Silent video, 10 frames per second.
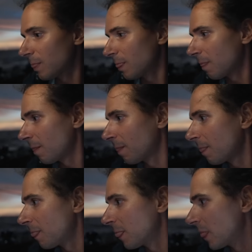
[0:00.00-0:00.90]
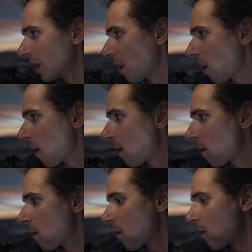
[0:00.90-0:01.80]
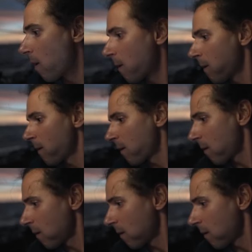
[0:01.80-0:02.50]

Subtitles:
(no one is talking)